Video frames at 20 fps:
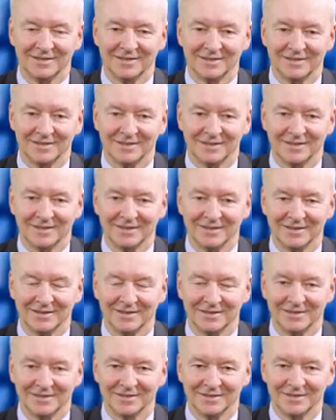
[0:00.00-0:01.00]

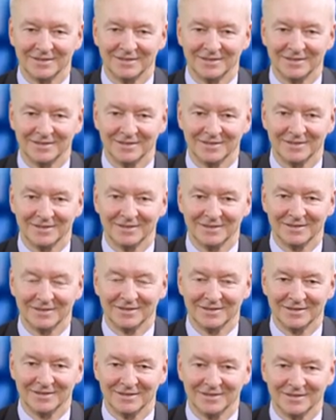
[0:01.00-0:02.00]

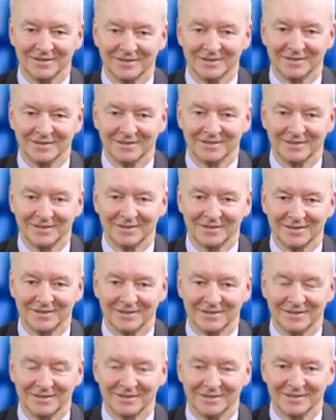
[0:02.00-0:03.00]

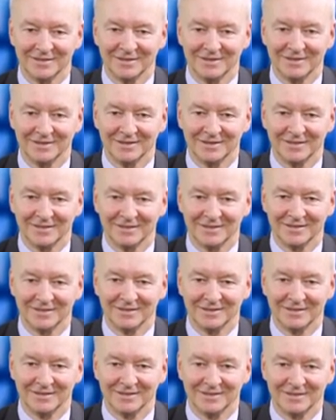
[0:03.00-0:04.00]

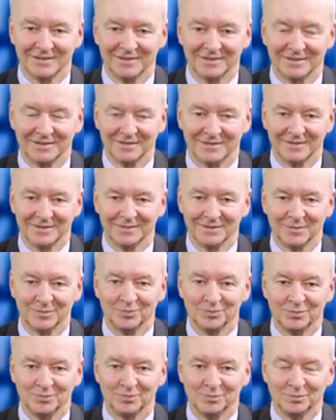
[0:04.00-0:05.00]

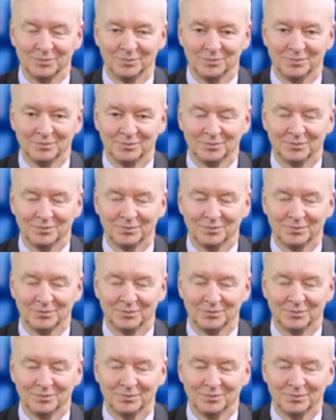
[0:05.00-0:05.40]
(silent)